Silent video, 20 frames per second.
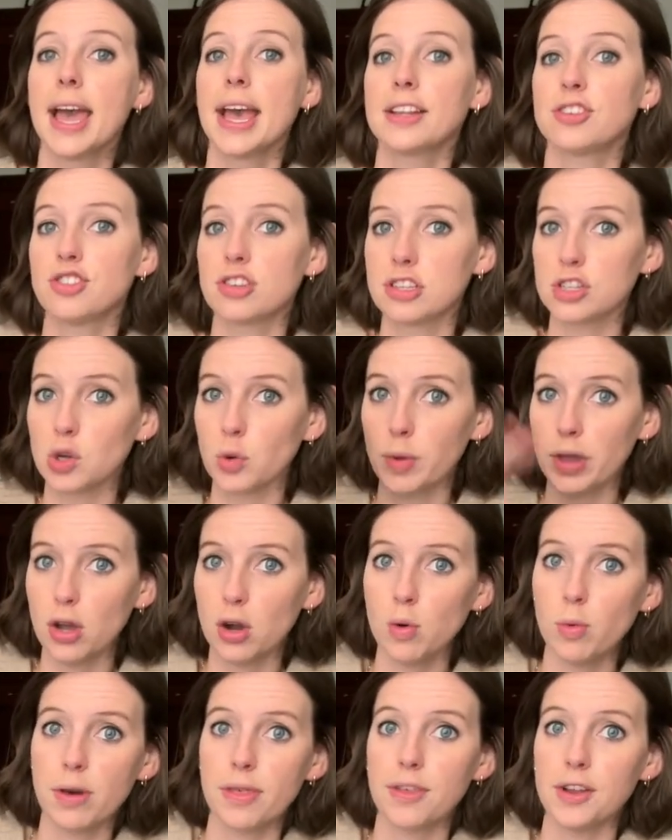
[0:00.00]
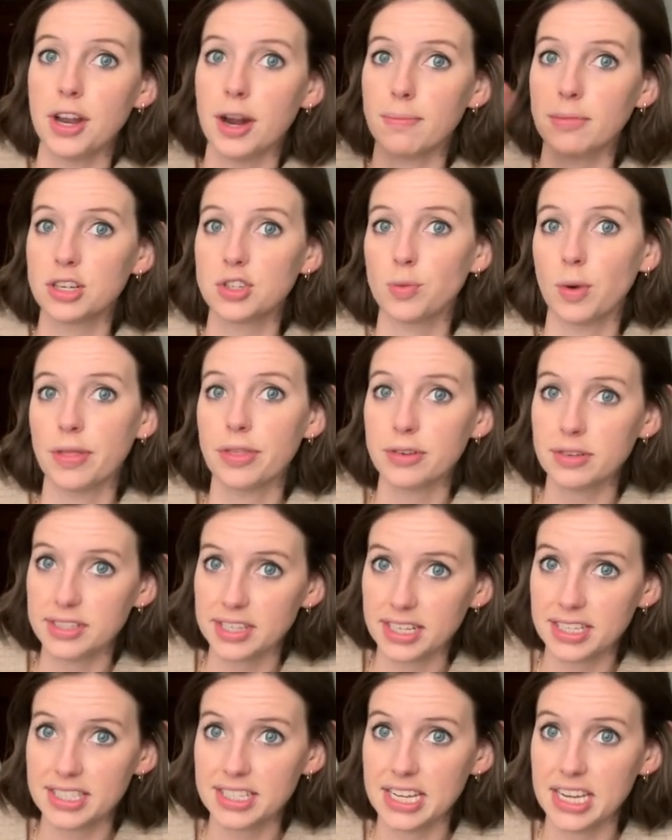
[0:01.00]
It's just a wheel with the numbers 1 through
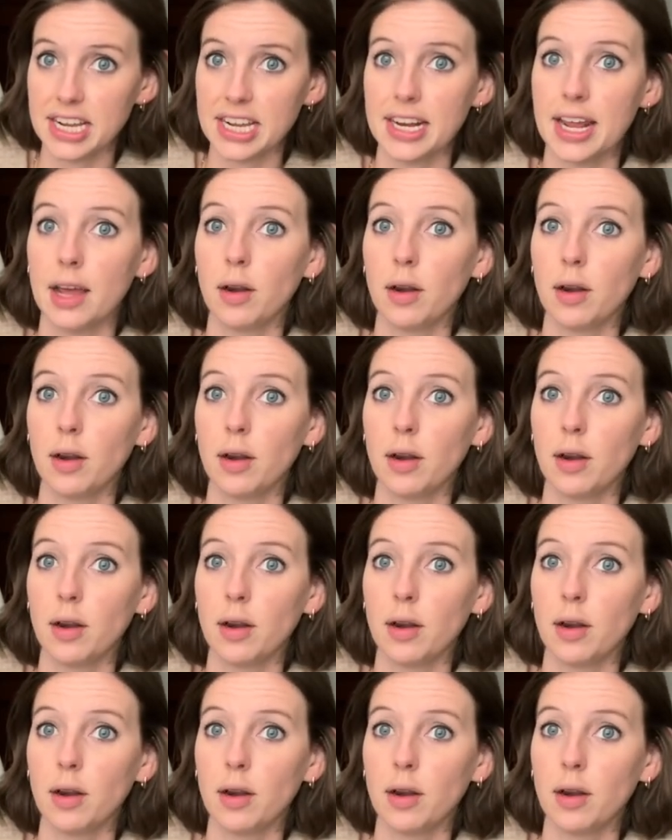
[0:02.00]
16.